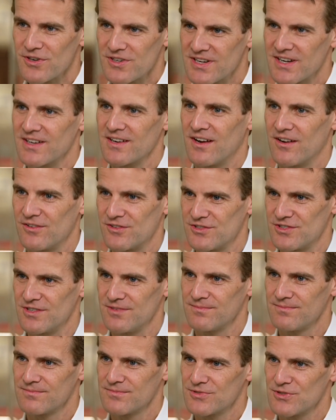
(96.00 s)
our technology.
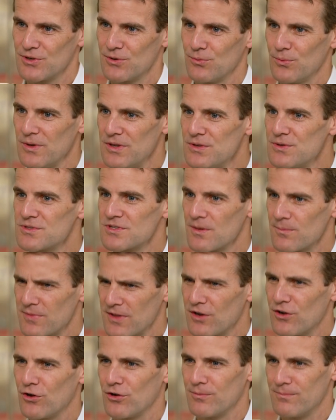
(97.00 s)
So we use
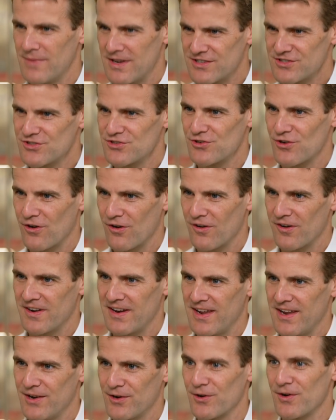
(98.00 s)
something called messenger
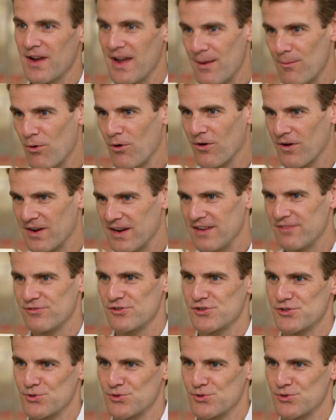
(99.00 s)
RNA, or mRNA for